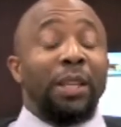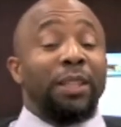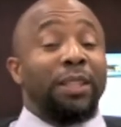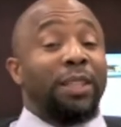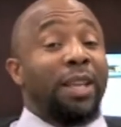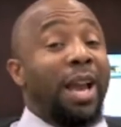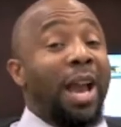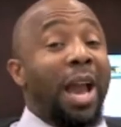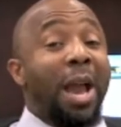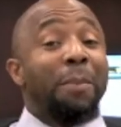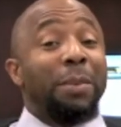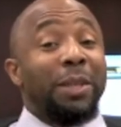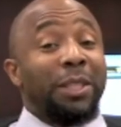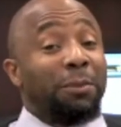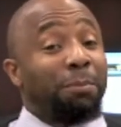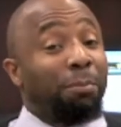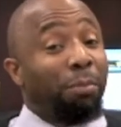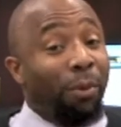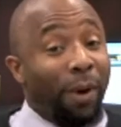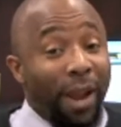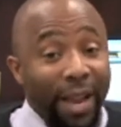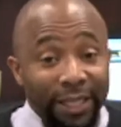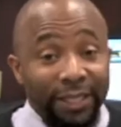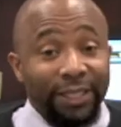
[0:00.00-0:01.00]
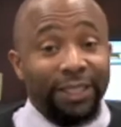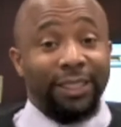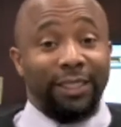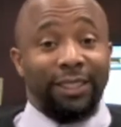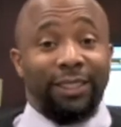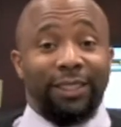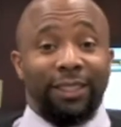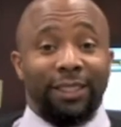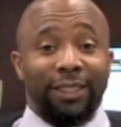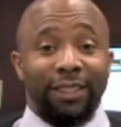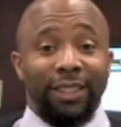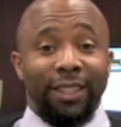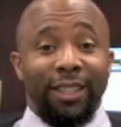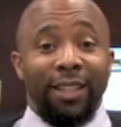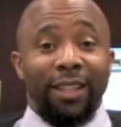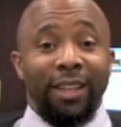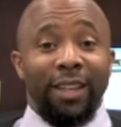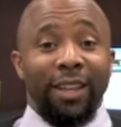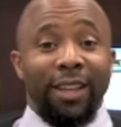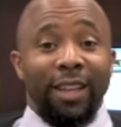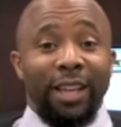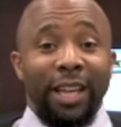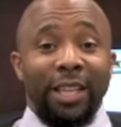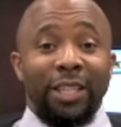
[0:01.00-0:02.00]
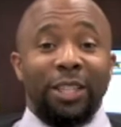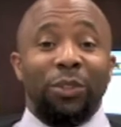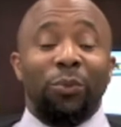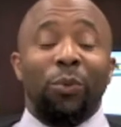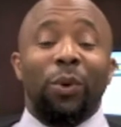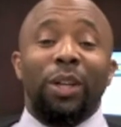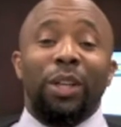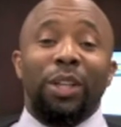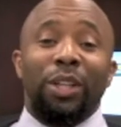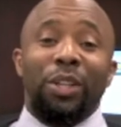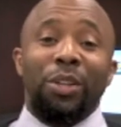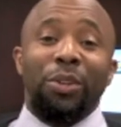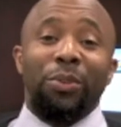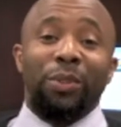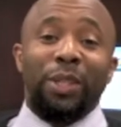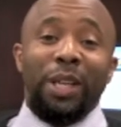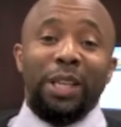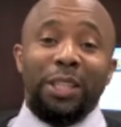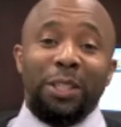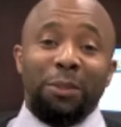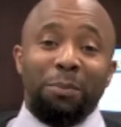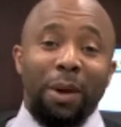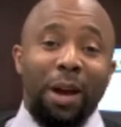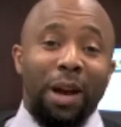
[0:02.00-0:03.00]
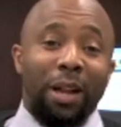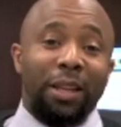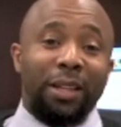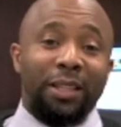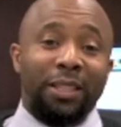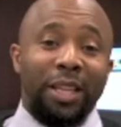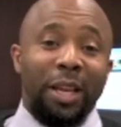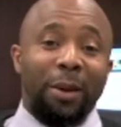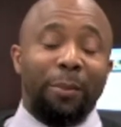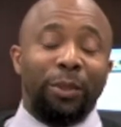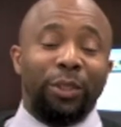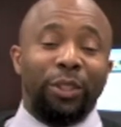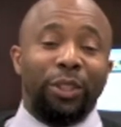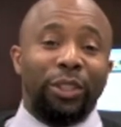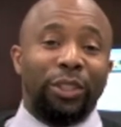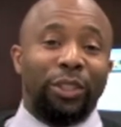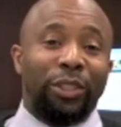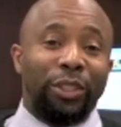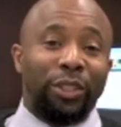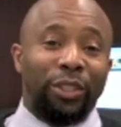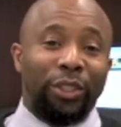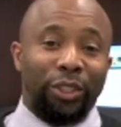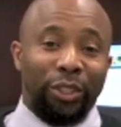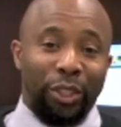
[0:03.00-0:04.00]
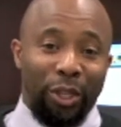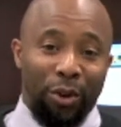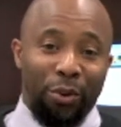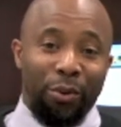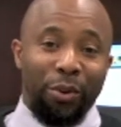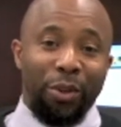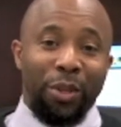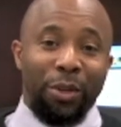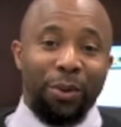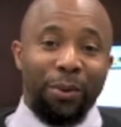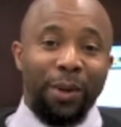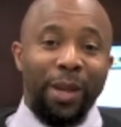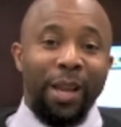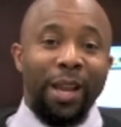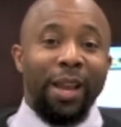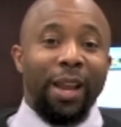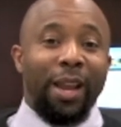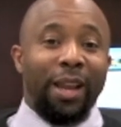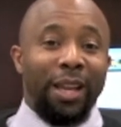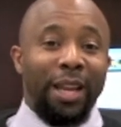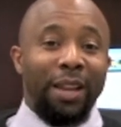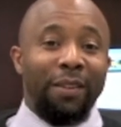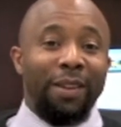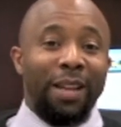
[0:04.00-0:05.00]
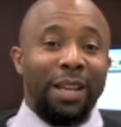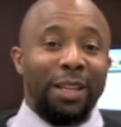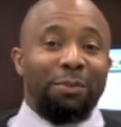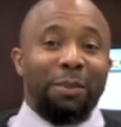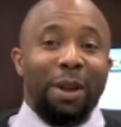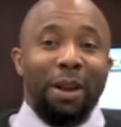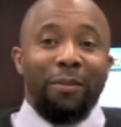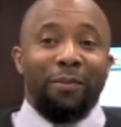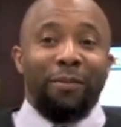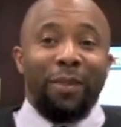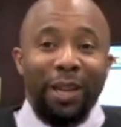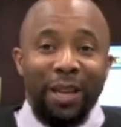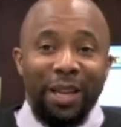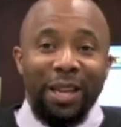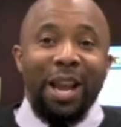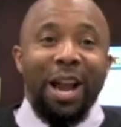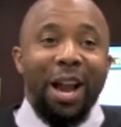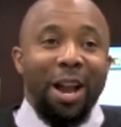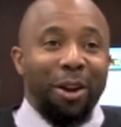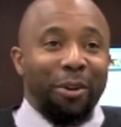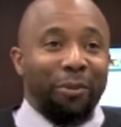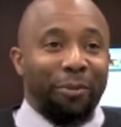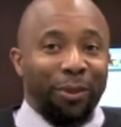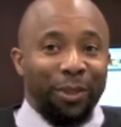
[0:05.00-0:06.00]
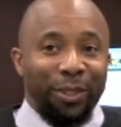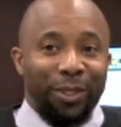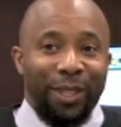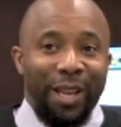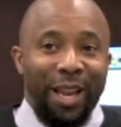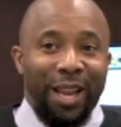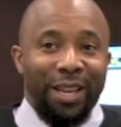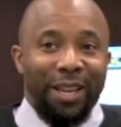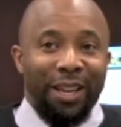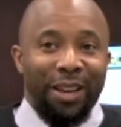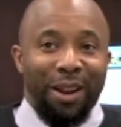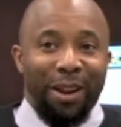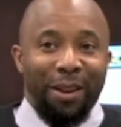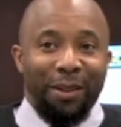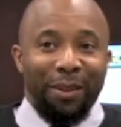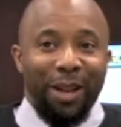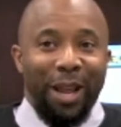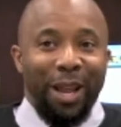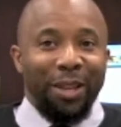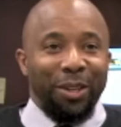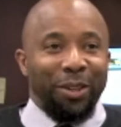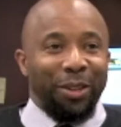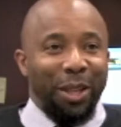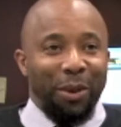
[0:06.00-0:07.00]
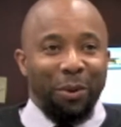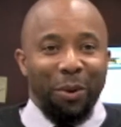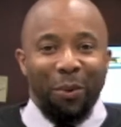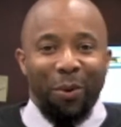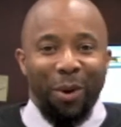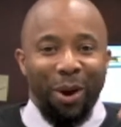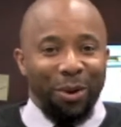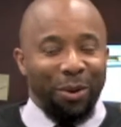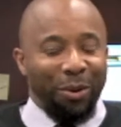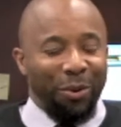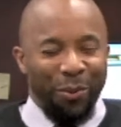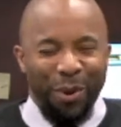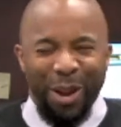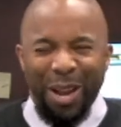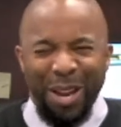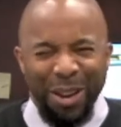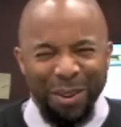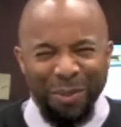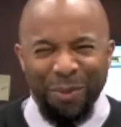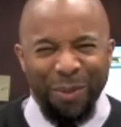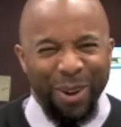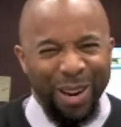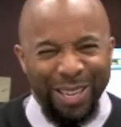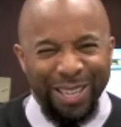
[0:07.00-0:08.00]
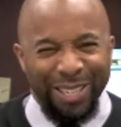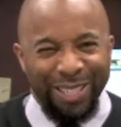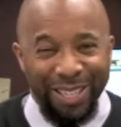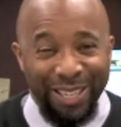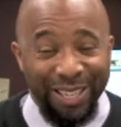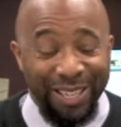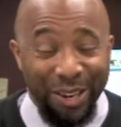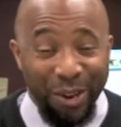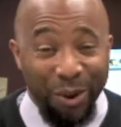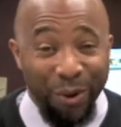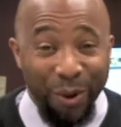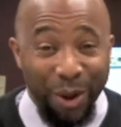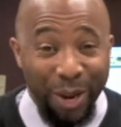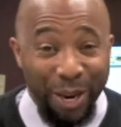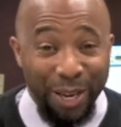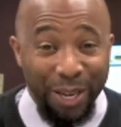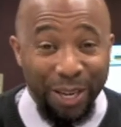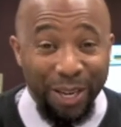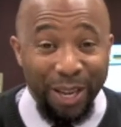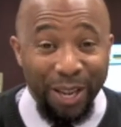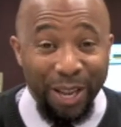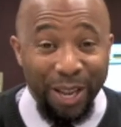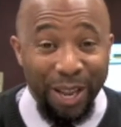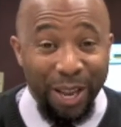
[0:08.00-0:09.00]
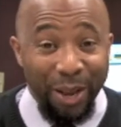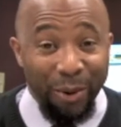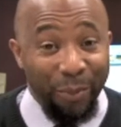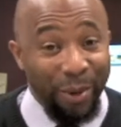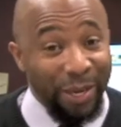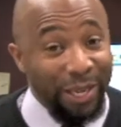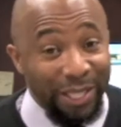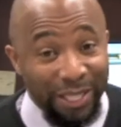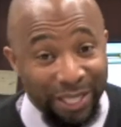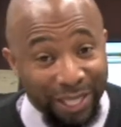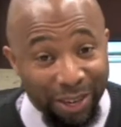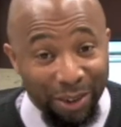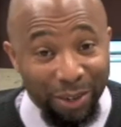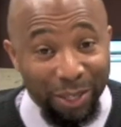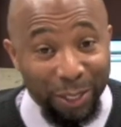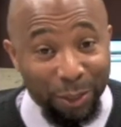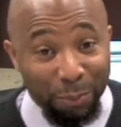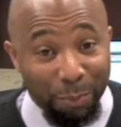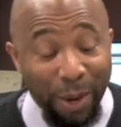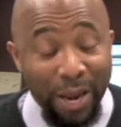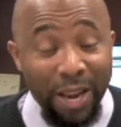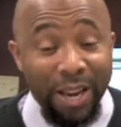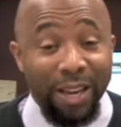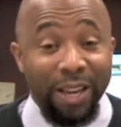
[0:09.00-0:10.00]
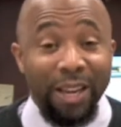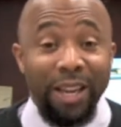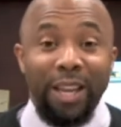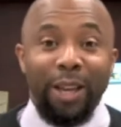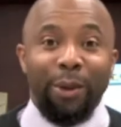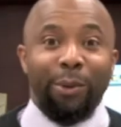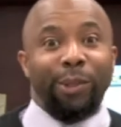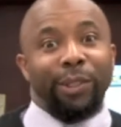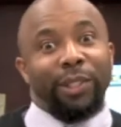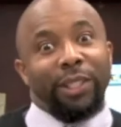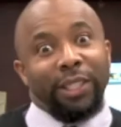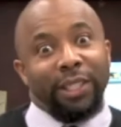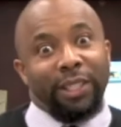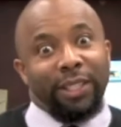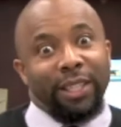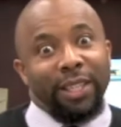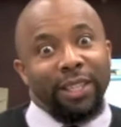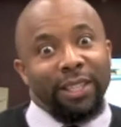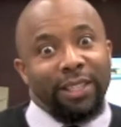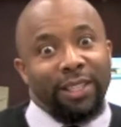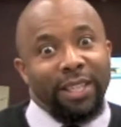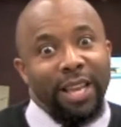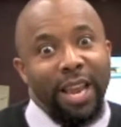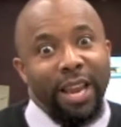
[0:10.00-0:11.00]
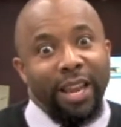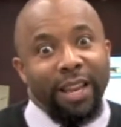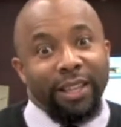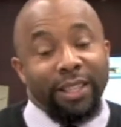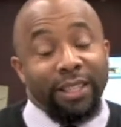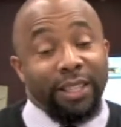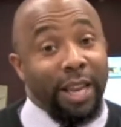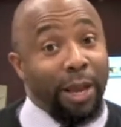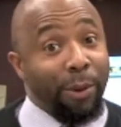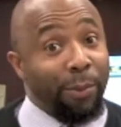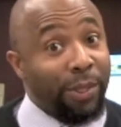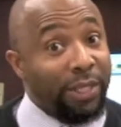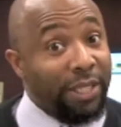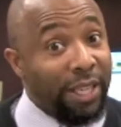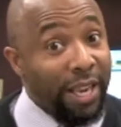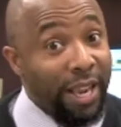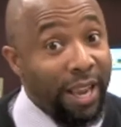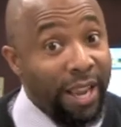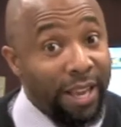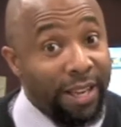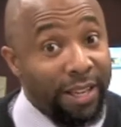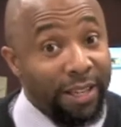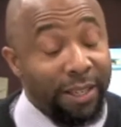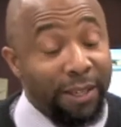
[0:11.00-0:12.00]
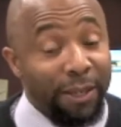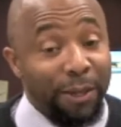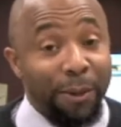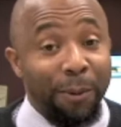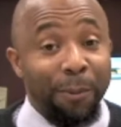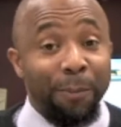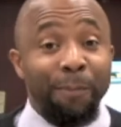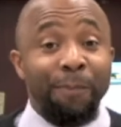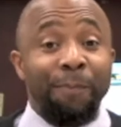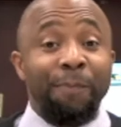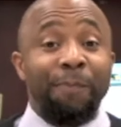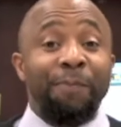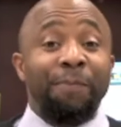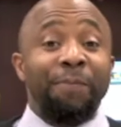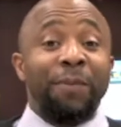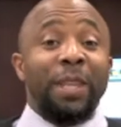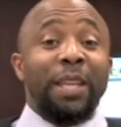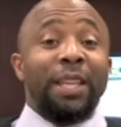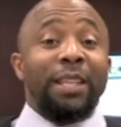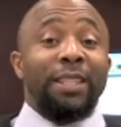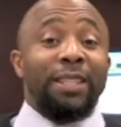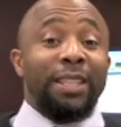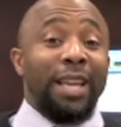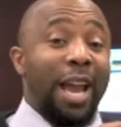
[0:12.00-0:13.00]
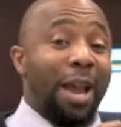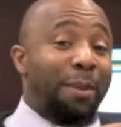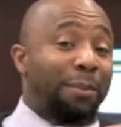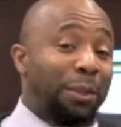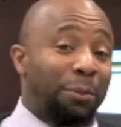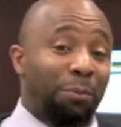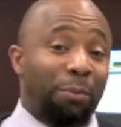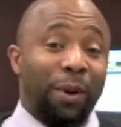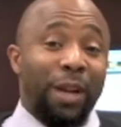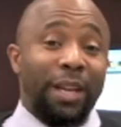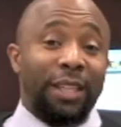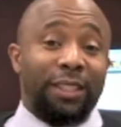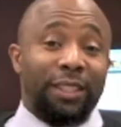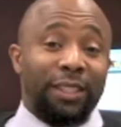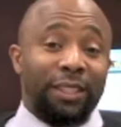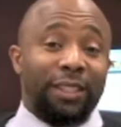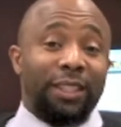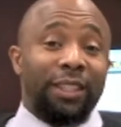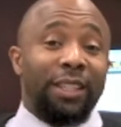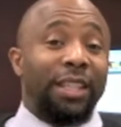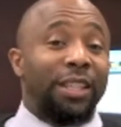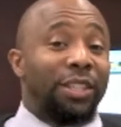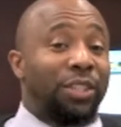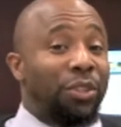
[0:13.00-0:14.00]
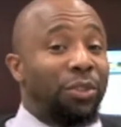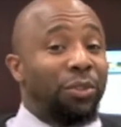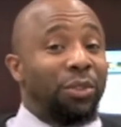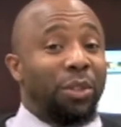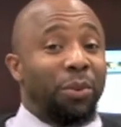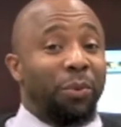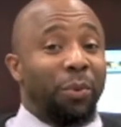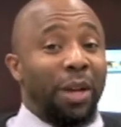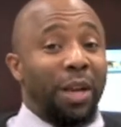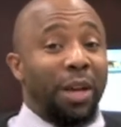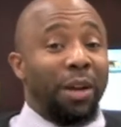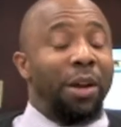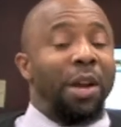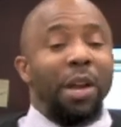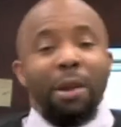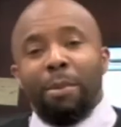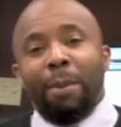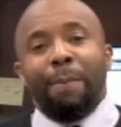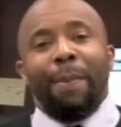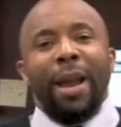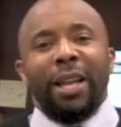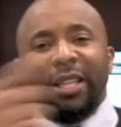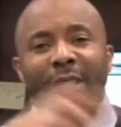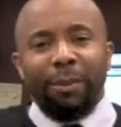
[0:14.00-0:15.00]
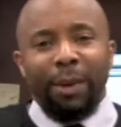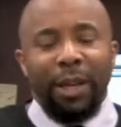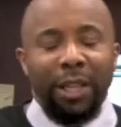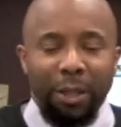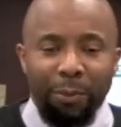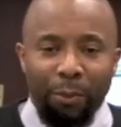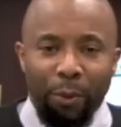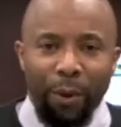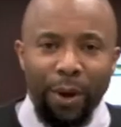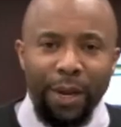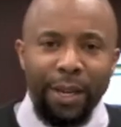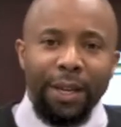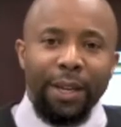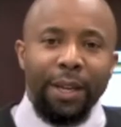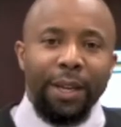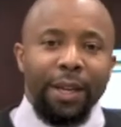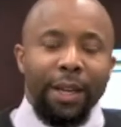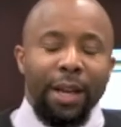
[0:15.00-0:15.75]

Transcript: Time is precious. And I just wanted to use that small example just to show you. And even as my videographer sat there, know they were wondering, what is he doing? And when is he going to speak? It was just 10 seconds. That was it. Time is precious. Let's use it well. But back to my other point.